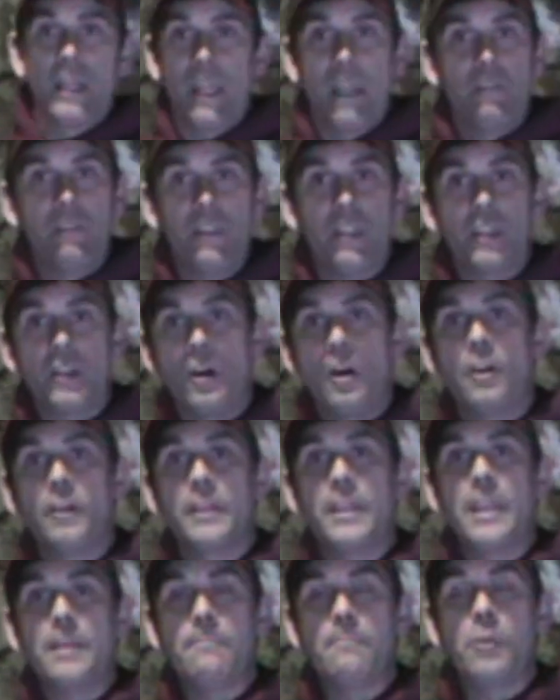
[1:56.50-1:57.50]
everything all
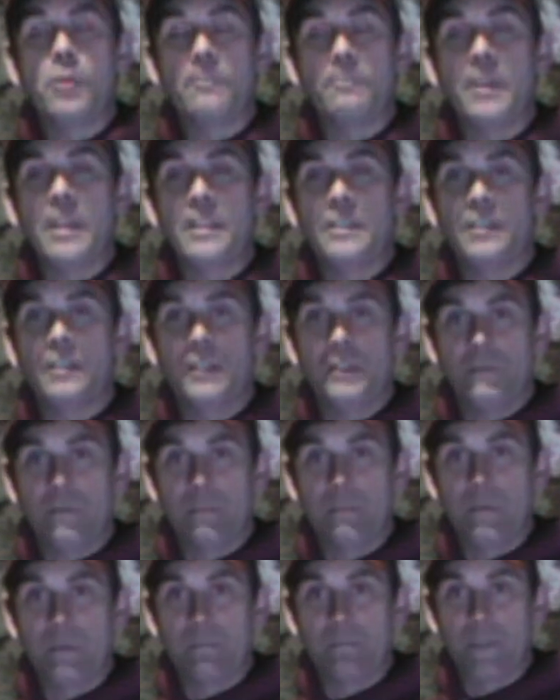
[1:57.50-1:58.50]
came basically
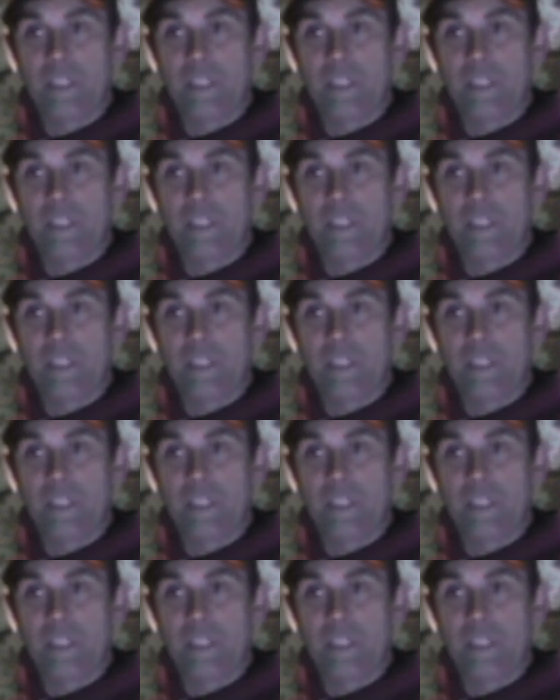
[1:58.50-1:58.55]
from